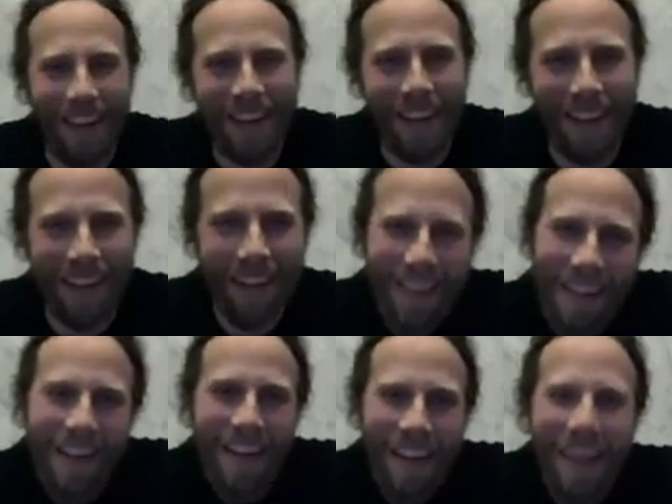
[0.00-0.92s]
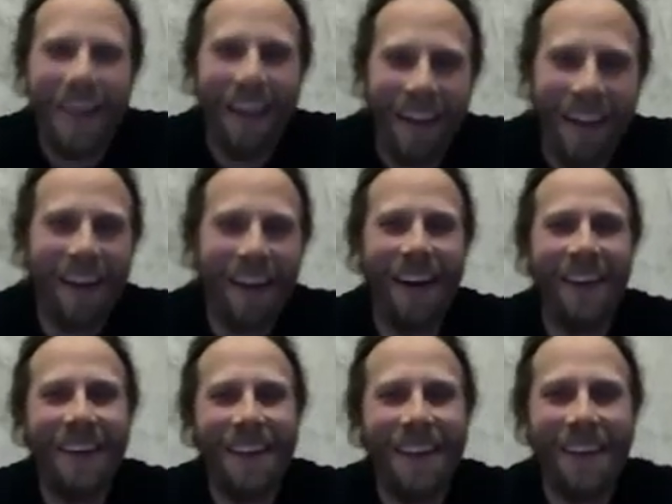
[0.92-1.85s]

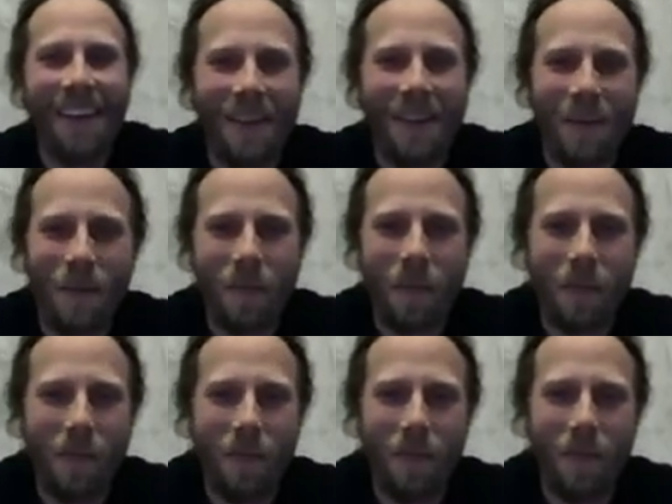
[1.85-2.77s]
No words are spoken by the person on screen.